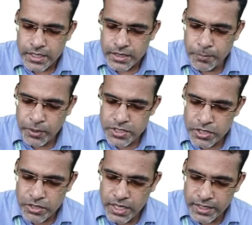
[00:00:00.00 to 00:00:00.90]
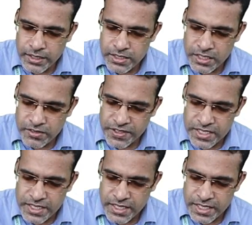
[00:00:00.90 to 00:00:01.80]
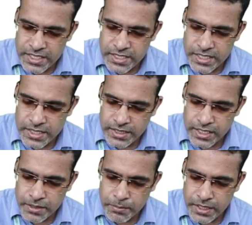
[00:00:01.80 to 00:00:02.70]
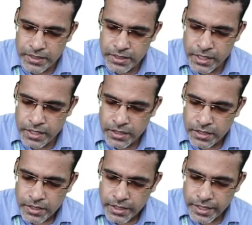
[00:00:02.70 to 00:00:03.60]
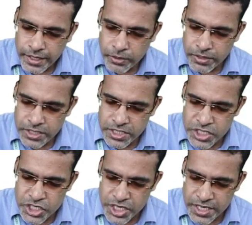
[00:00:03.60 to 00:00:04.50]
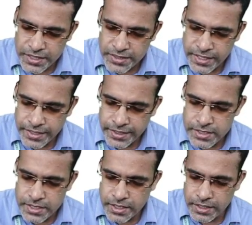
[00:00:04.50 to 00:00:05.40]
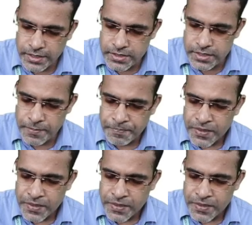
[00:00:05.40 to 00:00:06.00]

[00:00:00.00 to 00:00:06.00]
The posterolateral surface relations are nothing but the carotid sheath and its contents.